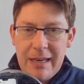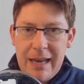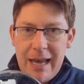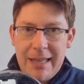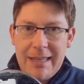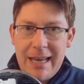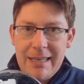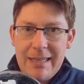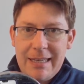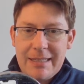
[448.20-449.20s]
and
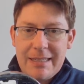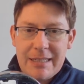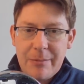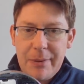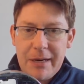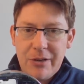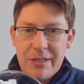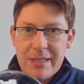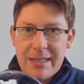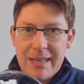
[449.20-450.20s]
then it
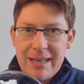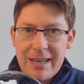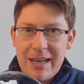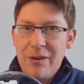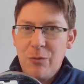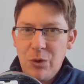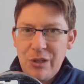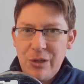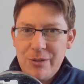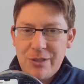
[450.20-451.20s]
disappears. It's a kind of
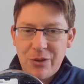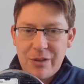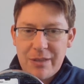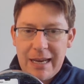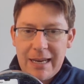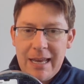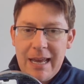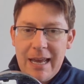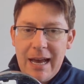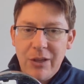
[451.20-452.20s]
one-use sort of thing.
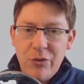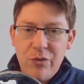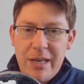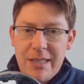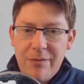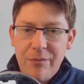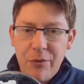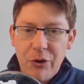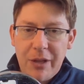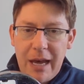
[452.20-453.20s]
And the reason
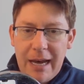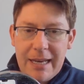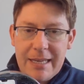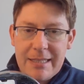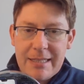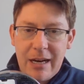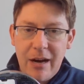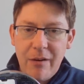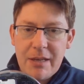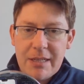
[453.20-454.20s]
for that is that
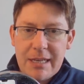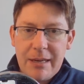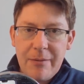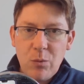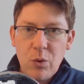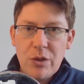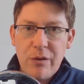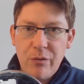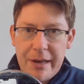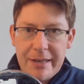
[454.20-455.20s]
obviously, once
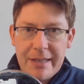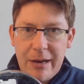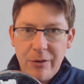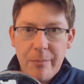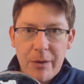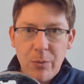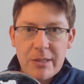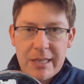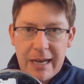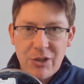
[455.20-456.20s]
you've read it out, you might
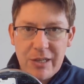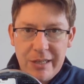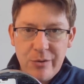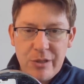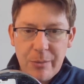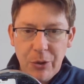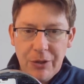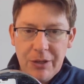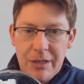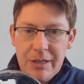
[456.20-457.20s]
want to actually use the
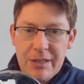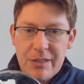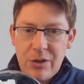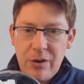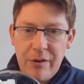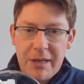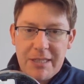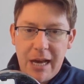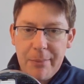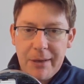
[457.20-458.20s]
button. So if I
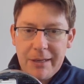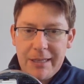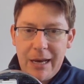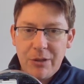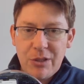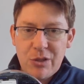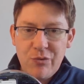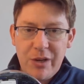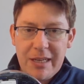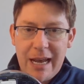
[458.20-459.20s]
tap on it now, it doesn't
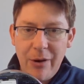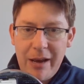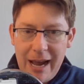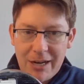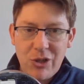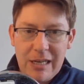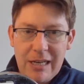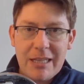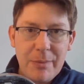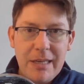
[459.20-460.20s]
read it out. It actually
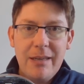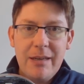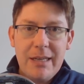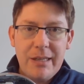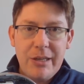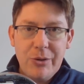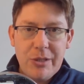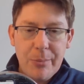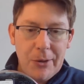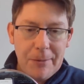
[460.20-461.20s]
lets me use
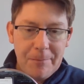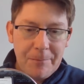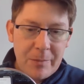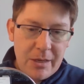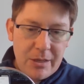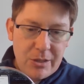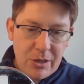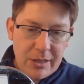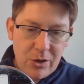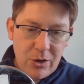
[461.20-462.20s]
the button. So
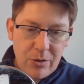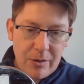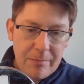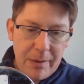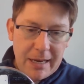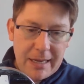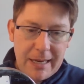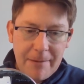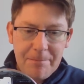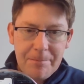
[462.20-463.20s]
let's go back again,